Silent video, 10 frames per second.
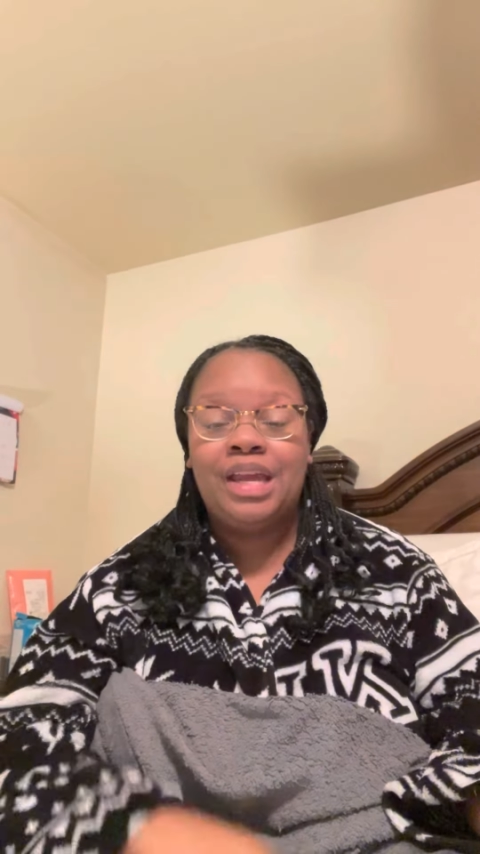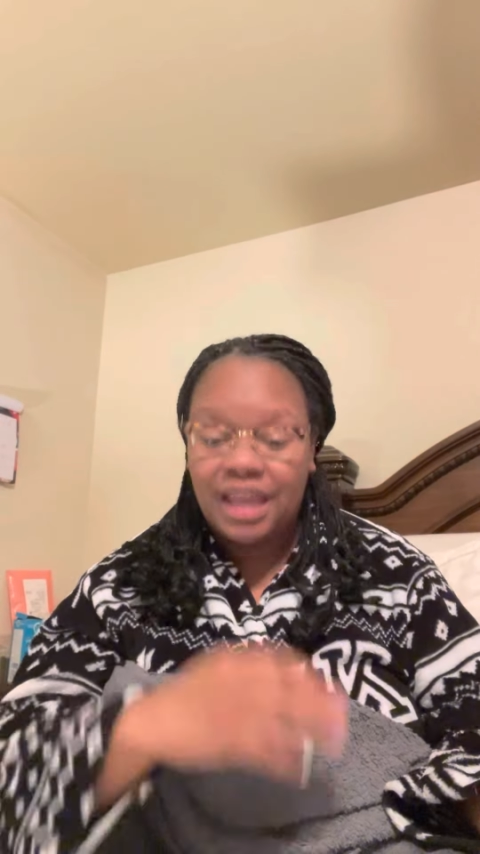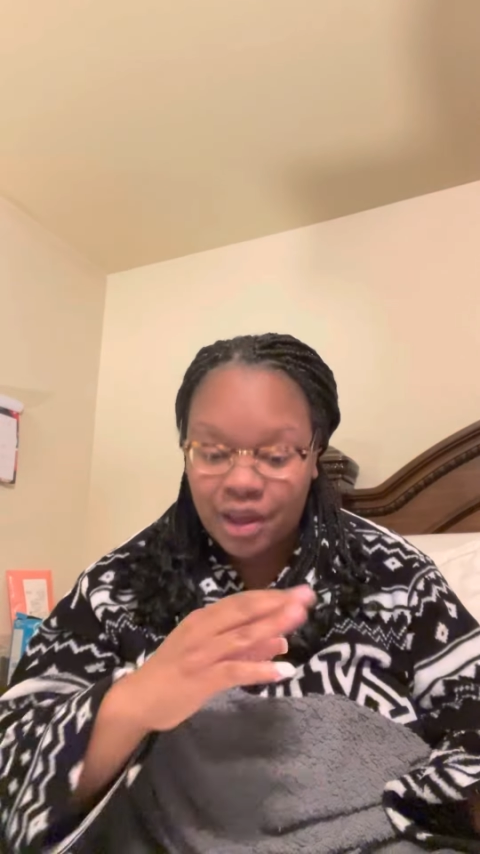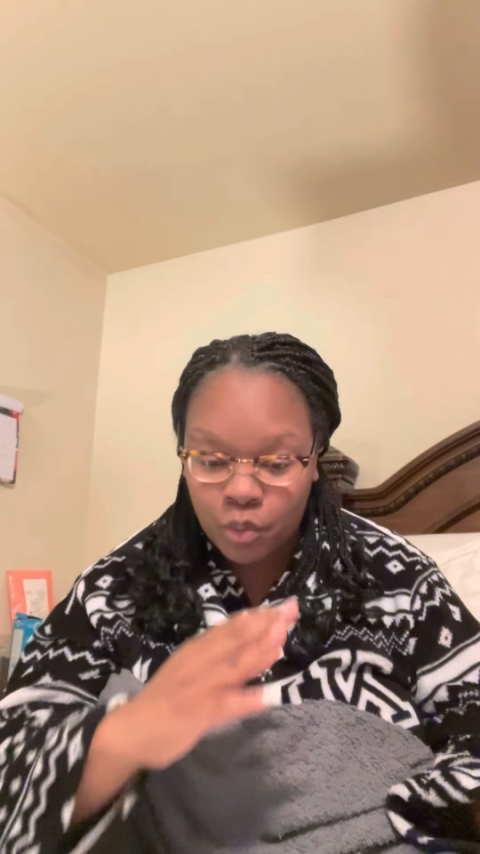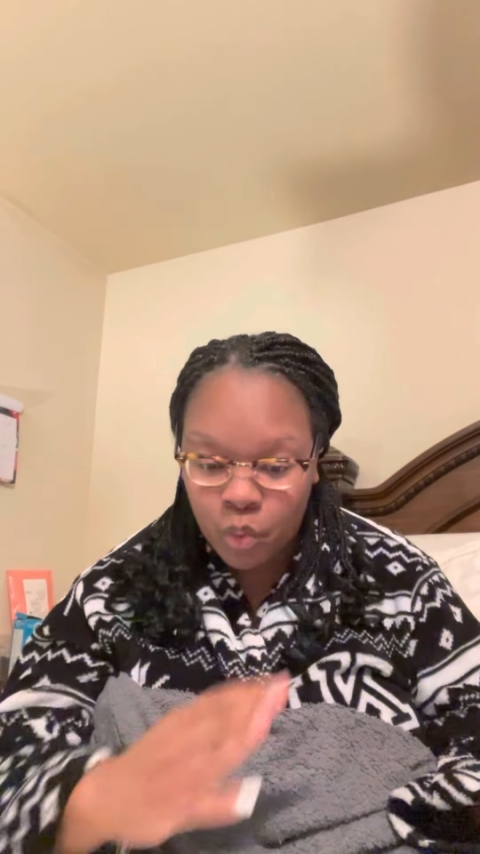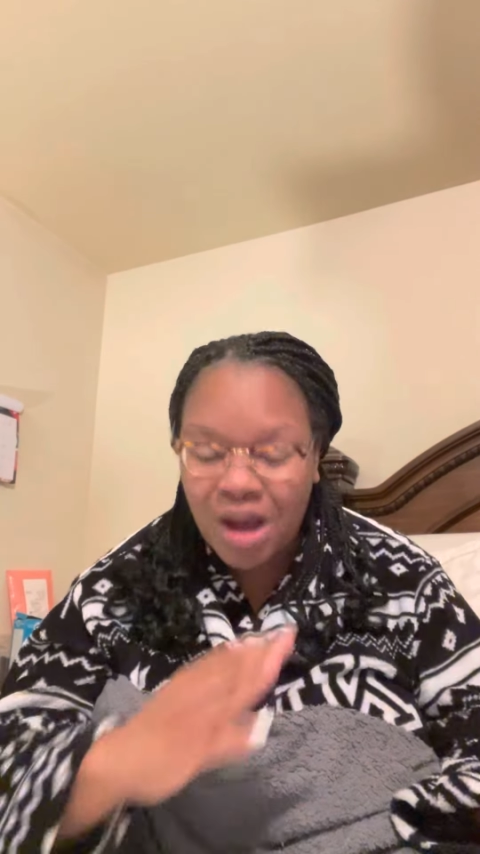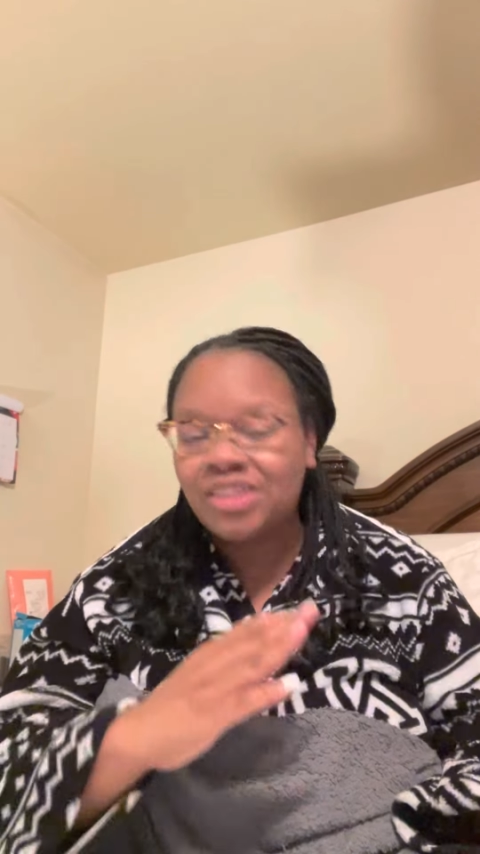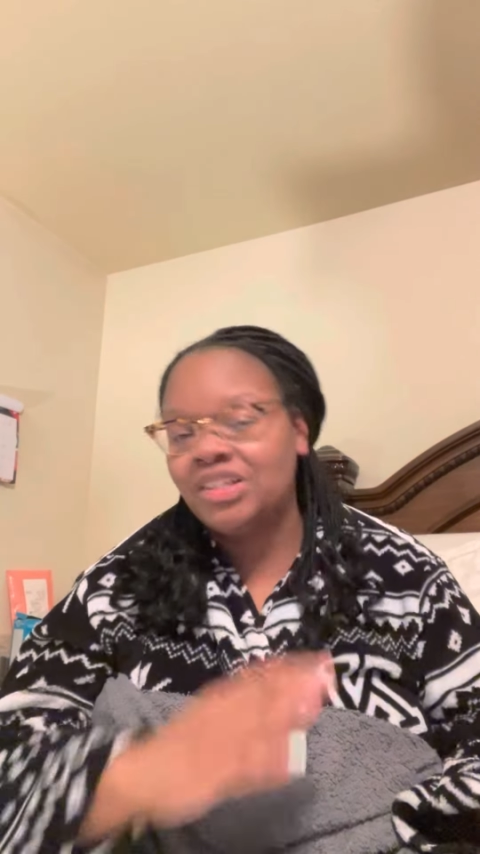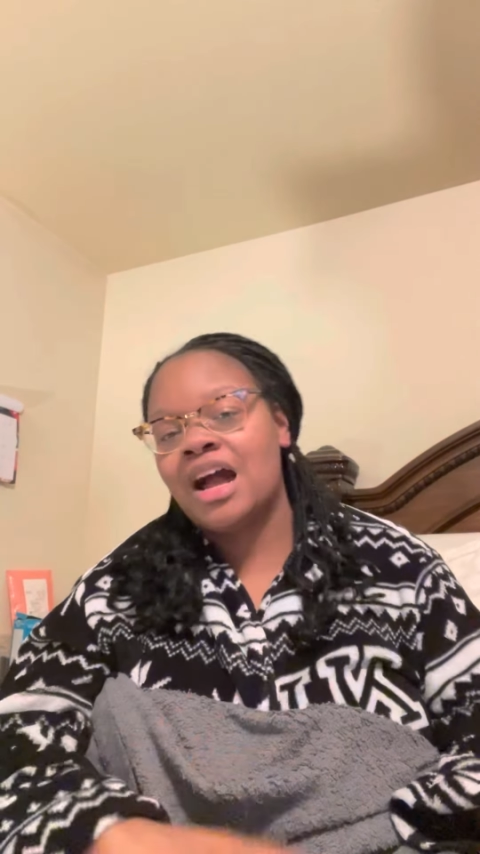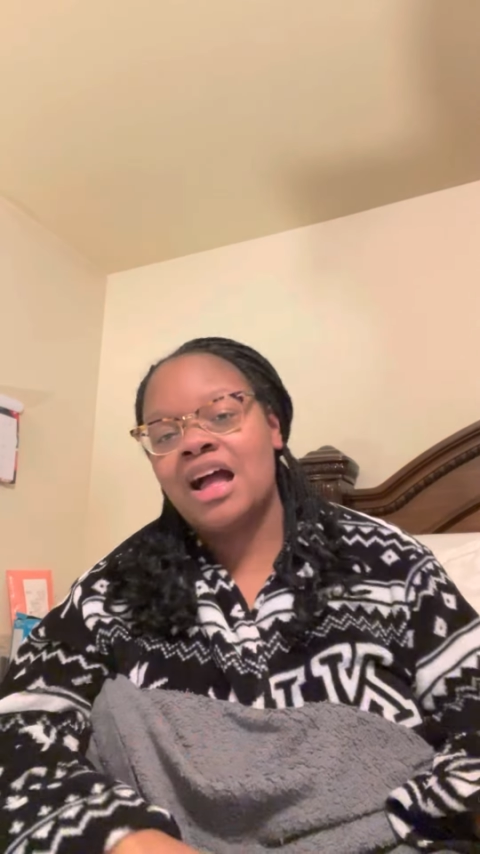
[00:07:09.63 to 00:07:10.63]
and
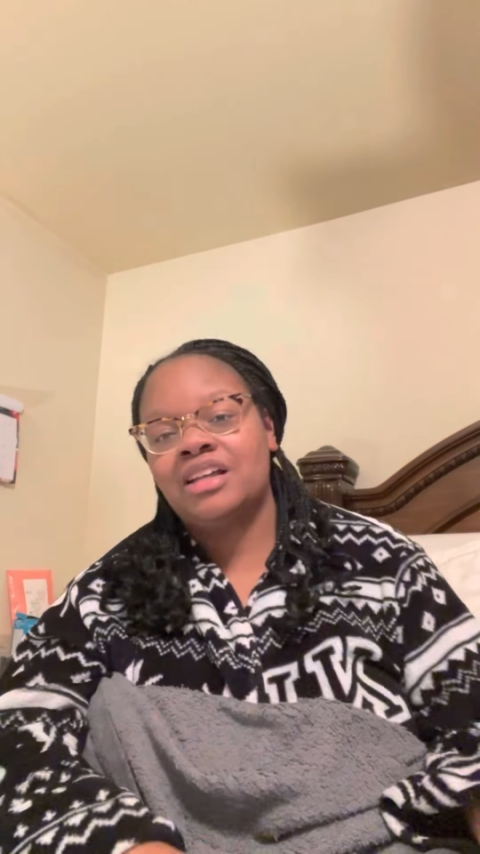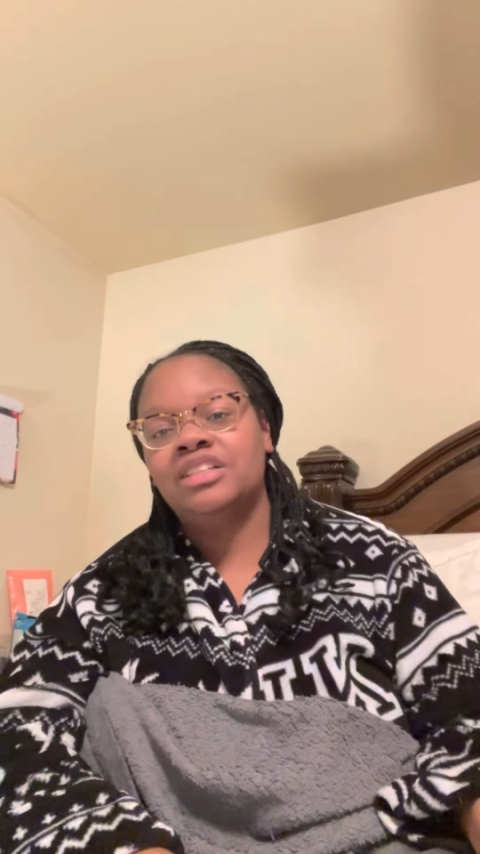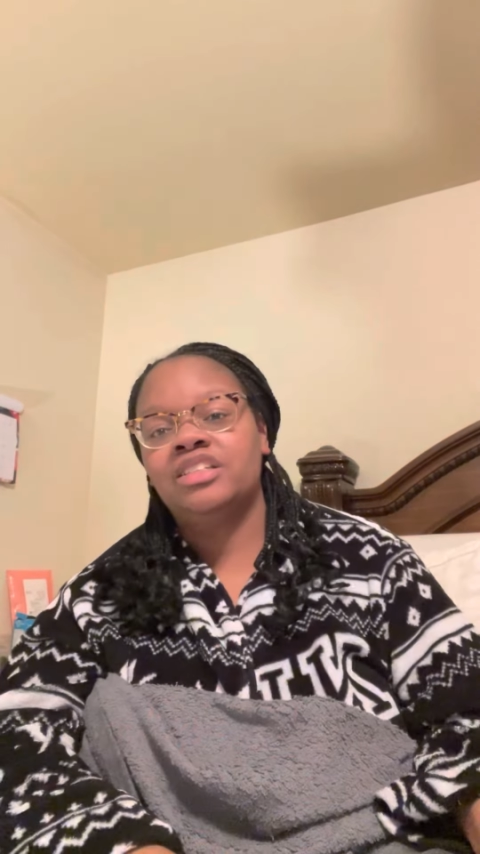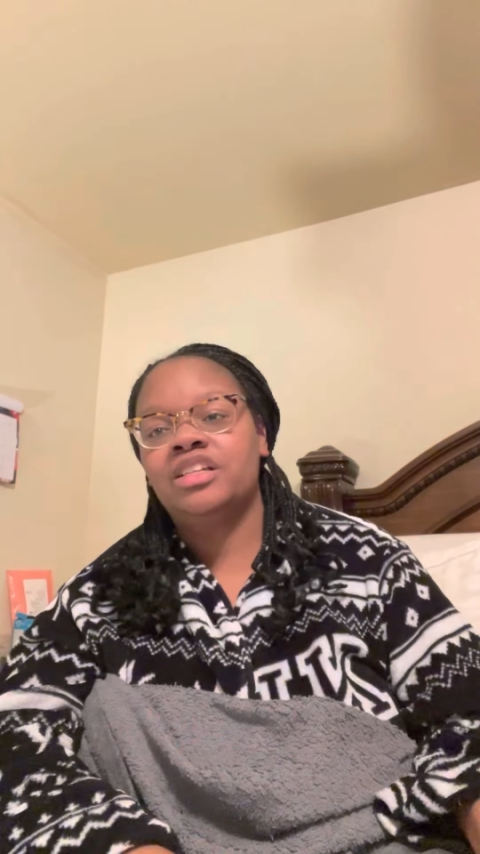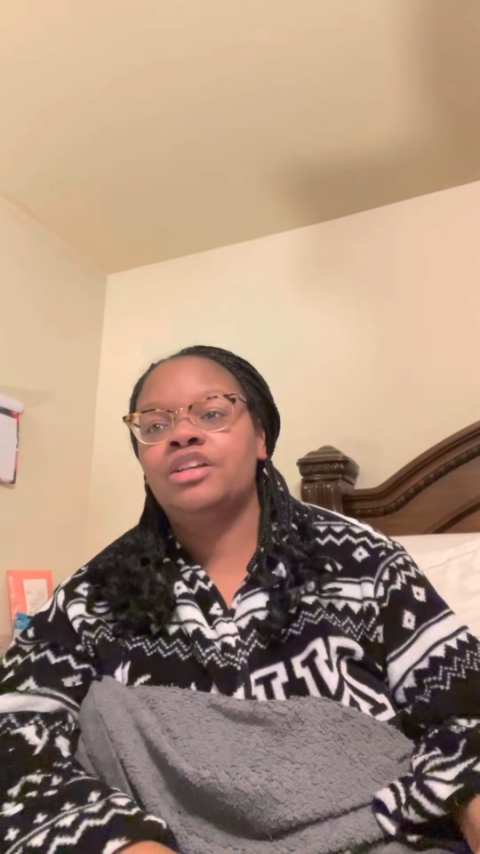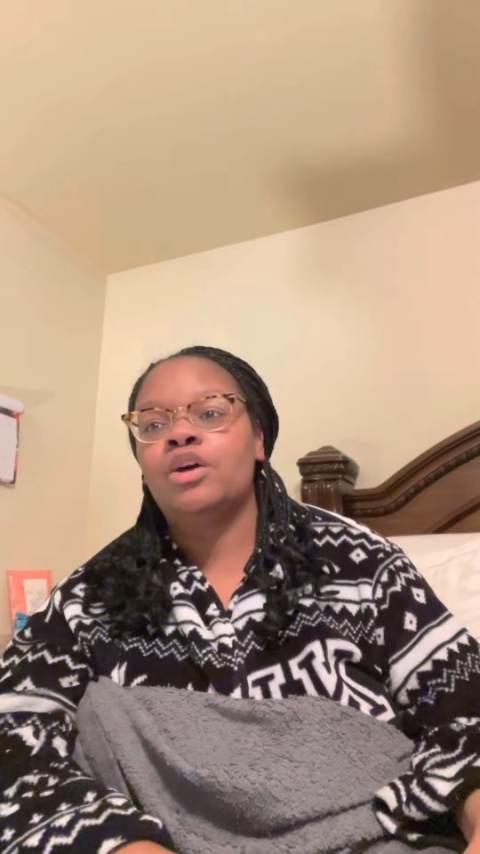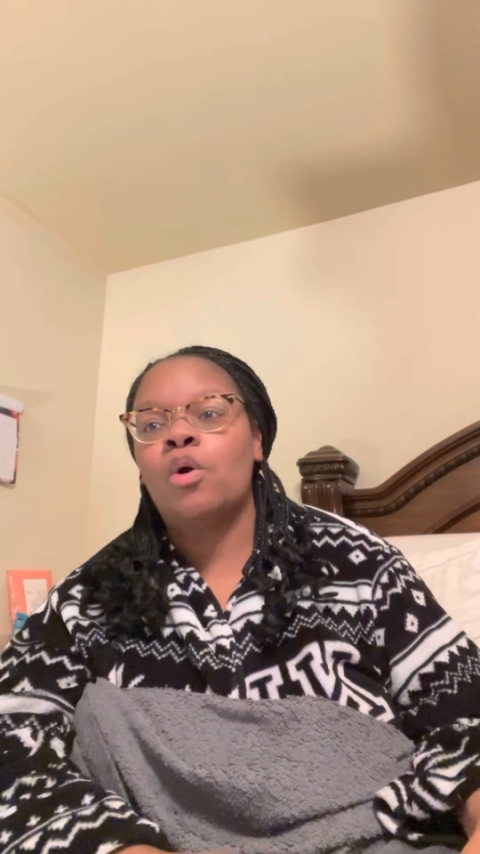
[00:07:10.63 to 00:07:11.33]
watch God continue to